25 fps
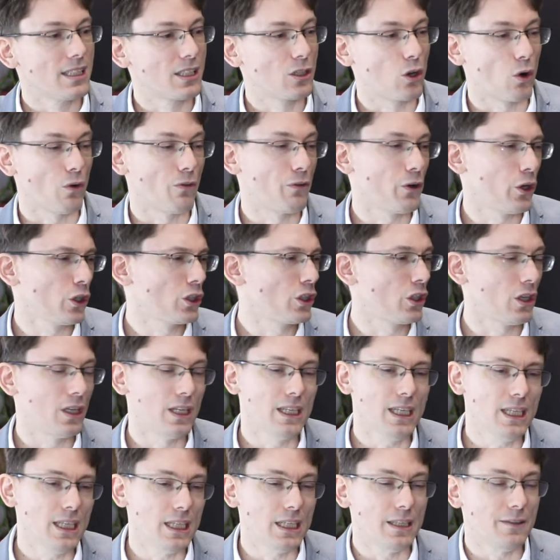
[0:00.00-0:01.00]

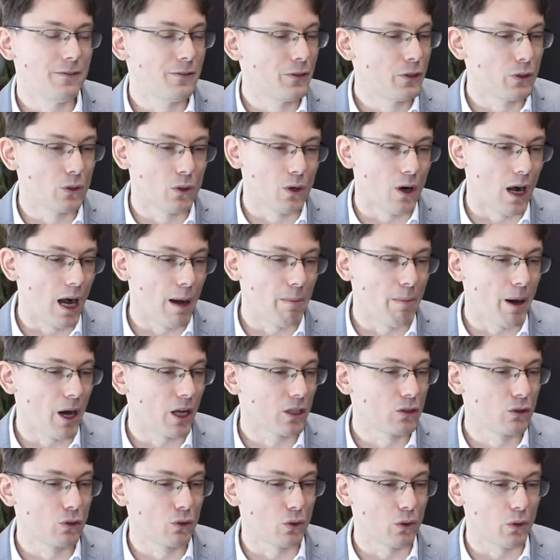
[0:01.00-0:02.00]
Conversely, if you're
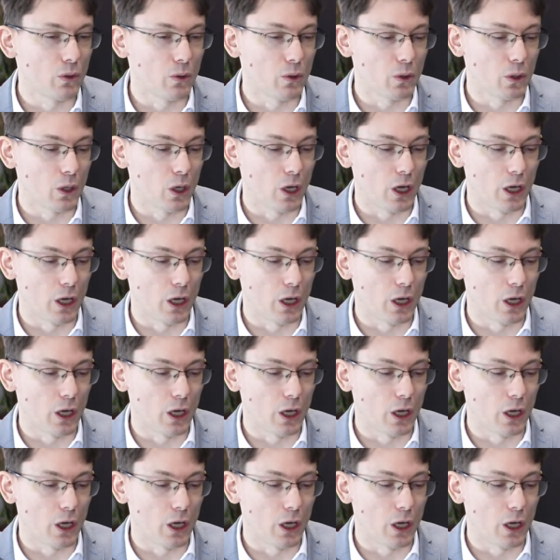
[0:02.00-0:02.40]
about to